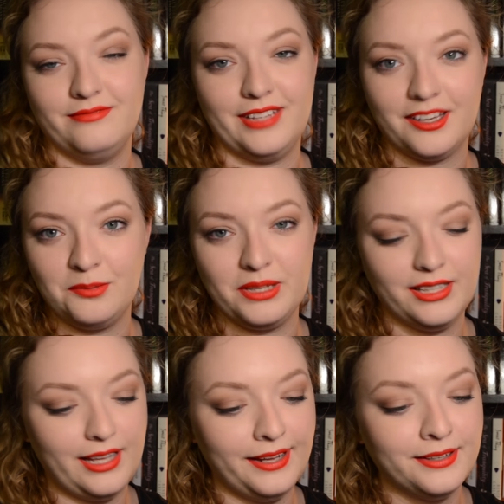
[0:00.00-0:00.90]
That could be a
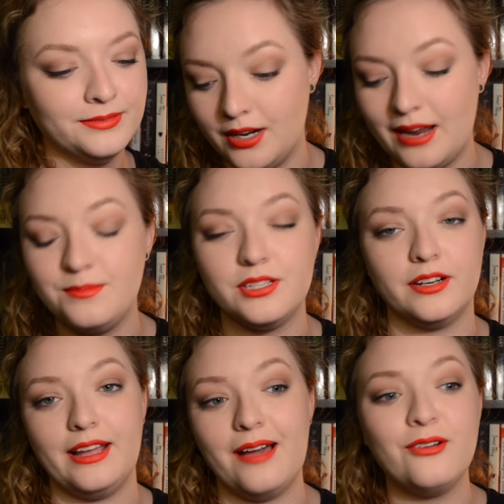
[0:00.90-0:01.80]
lie. I'm
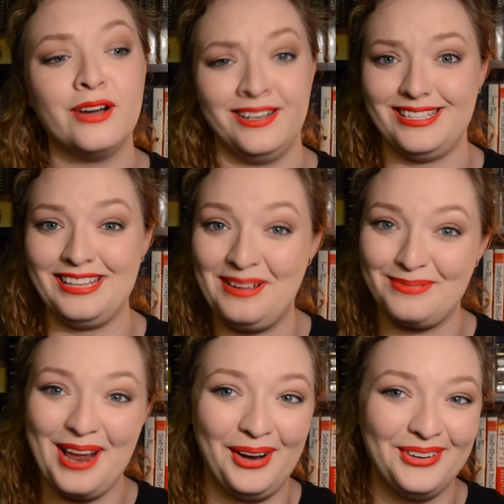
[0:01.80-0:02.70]
sorry, I'm going to sleep
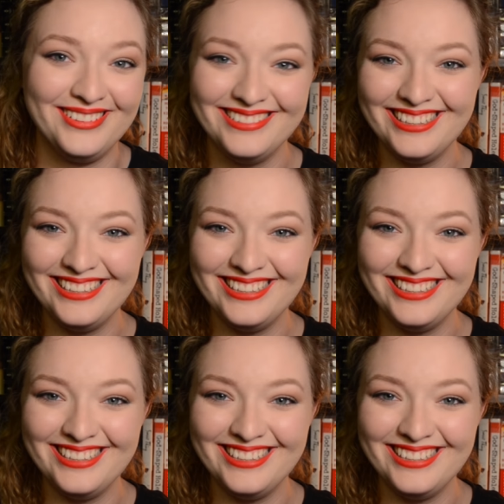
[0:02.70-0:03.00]
now.